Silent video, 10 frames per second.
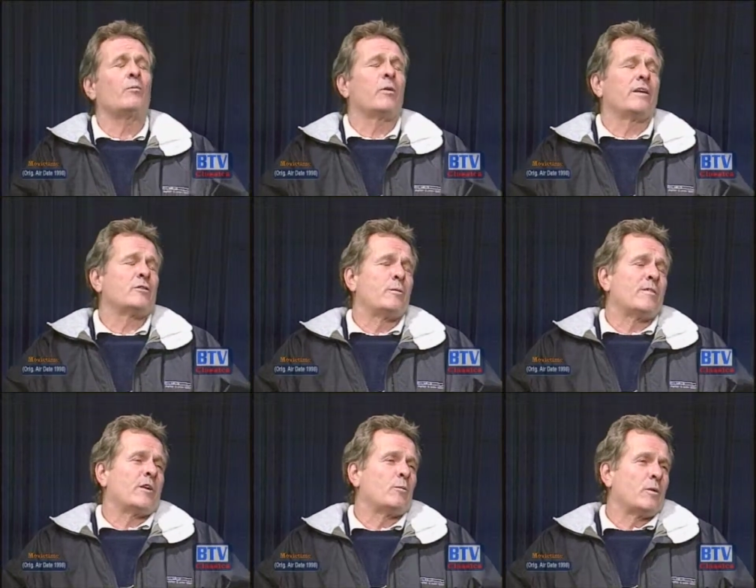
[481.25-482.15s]
play Smith,
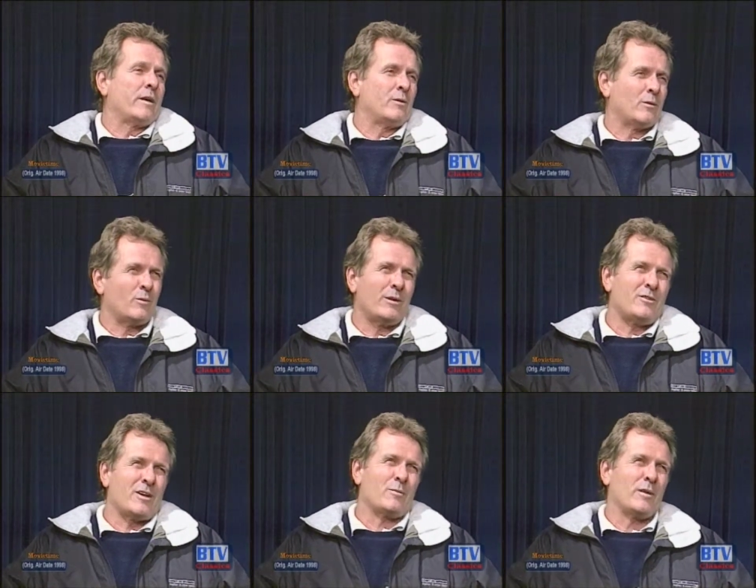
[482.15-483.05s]
I don't play anyone." Well, he's
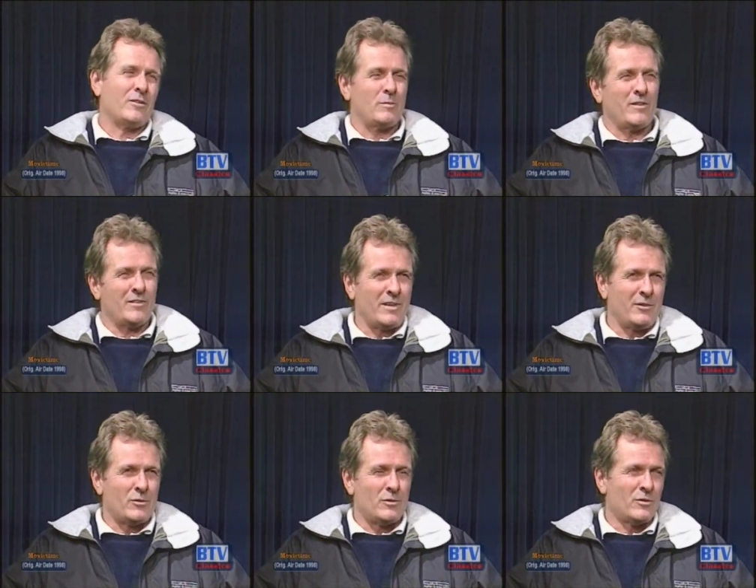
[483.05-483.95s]
not going to play Smith. He's
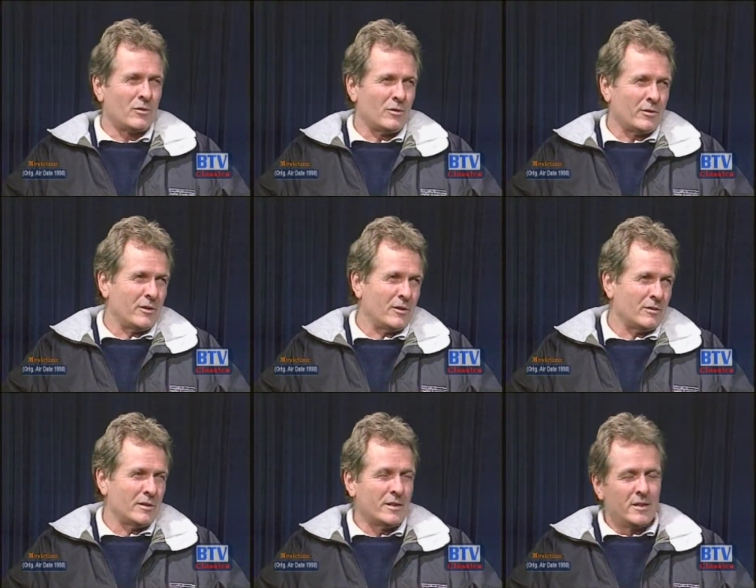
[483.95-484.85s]
82 years old, you know.
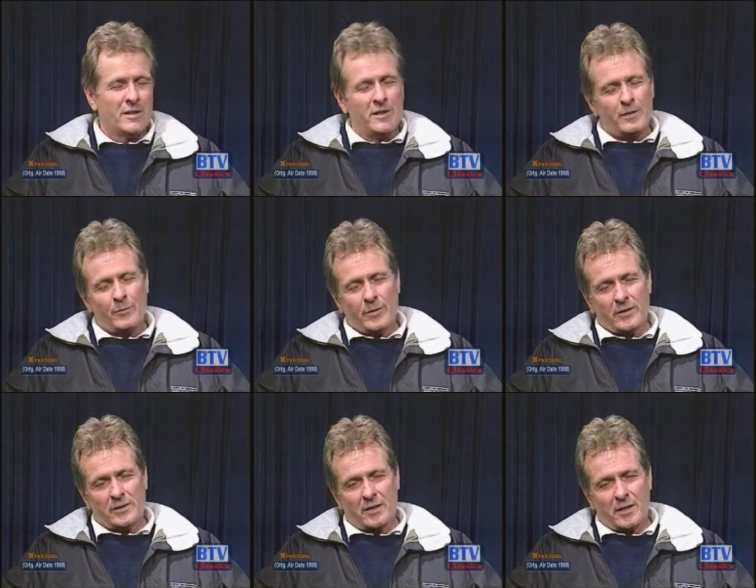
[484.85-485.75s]

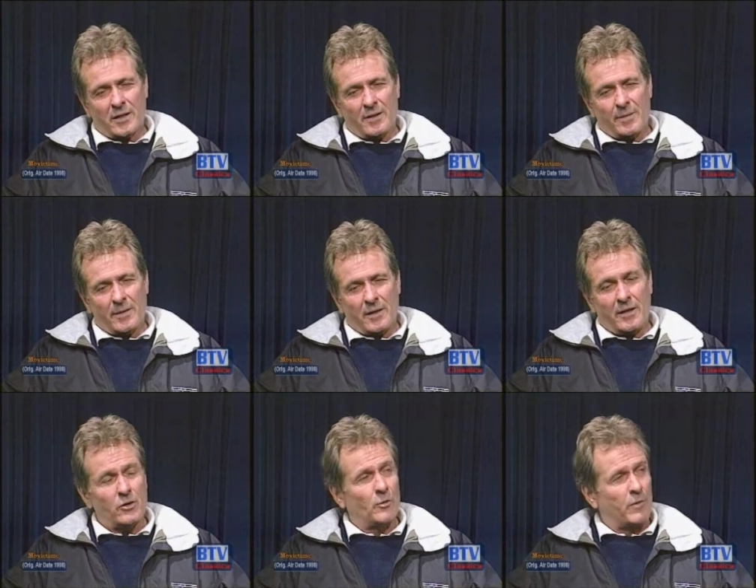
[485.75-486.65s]
But uh, and he
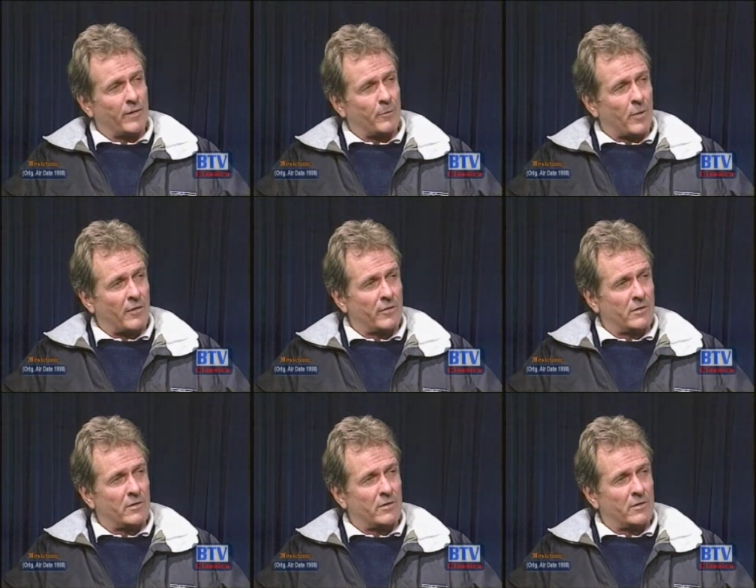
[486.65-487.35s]
could have played the part that